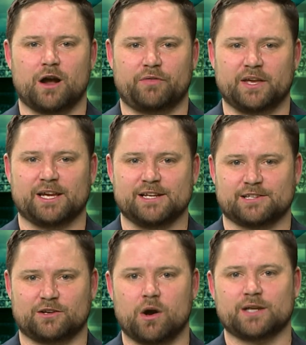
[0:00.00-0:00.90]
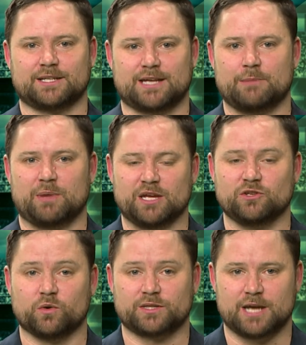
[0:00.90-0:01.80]
I think he is a guy to keep in
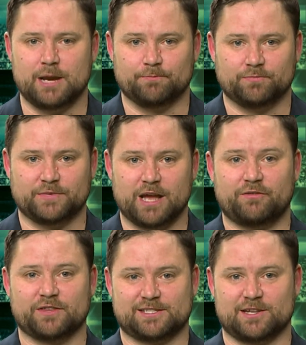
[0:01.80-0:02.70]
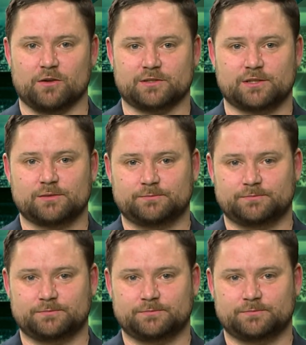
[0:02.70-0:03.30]
your team. Now for the sells.